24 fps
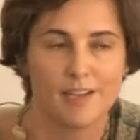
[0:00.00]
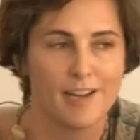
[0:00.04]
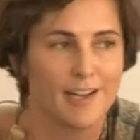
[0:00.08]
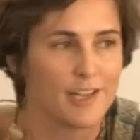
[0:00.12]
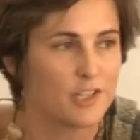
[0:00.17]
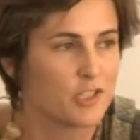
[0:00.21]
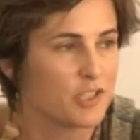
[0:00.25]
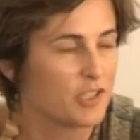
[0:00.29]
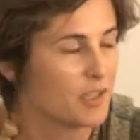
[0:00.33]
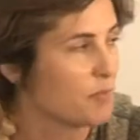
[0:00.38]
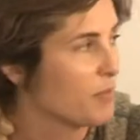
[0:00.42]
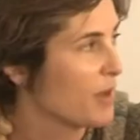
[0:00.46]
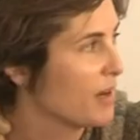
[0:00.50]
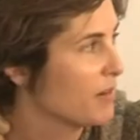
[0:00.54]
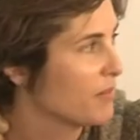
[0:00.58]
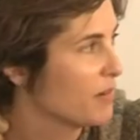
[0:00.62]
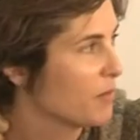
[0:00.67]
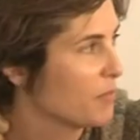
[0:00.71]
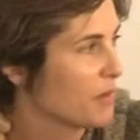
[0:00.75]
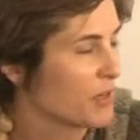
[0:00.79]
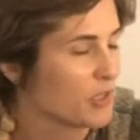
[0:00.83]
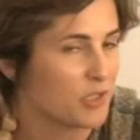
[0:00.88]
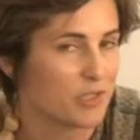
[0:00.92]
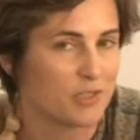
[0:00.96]
and I actually met
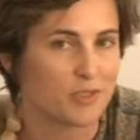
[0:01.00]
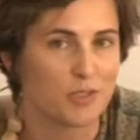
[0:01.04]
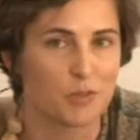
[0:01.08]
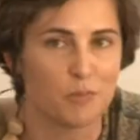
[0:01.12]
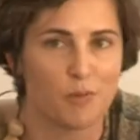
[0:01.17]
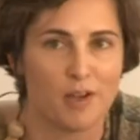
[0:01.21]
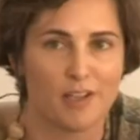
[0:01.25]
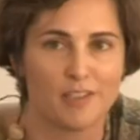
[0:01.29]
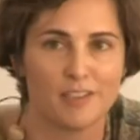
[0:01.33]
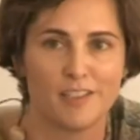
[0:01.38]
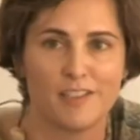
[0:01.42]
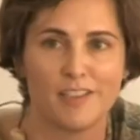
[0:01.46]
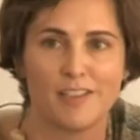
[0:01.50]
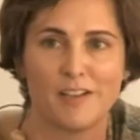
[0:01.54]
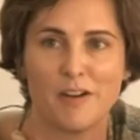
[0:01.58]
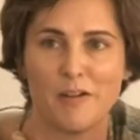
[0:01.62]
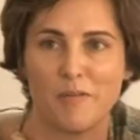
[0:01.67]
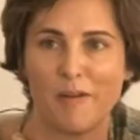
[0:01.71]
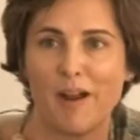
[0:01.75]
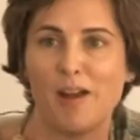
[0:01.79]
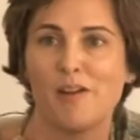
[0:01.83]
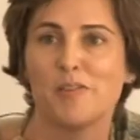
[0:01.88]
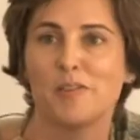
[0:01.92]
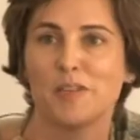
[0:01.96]
Ramesh and Swati
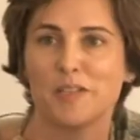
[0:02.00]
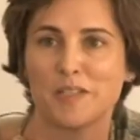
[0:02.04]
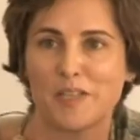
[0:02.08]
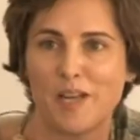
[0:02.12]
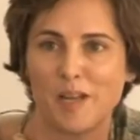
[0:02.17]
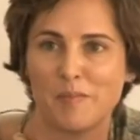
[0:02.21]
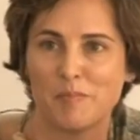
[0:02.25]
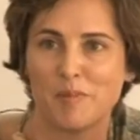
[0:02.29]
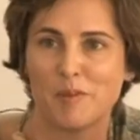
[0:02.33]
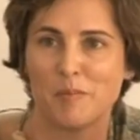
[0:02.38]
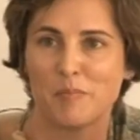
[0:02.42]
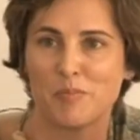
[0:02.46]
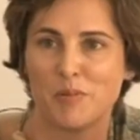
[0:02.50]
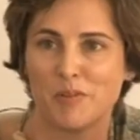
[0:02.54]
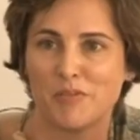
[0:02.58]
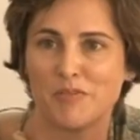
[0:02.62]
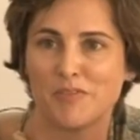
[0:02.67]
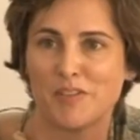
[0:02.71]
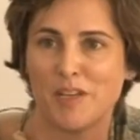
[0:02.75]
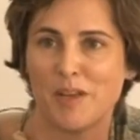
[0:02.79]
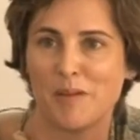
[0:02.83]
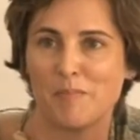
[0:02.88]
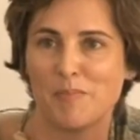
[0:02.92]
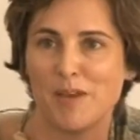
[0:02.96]
around the time of the
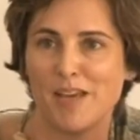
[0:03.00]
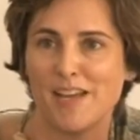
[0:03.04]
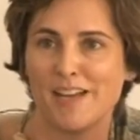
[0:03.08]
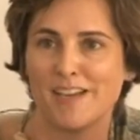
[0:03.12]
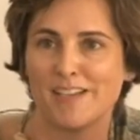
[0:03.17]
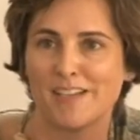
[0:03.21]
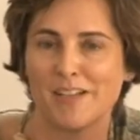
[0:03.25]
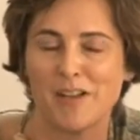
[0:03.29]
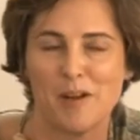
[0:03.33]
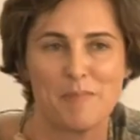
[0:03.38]
Proof campaign,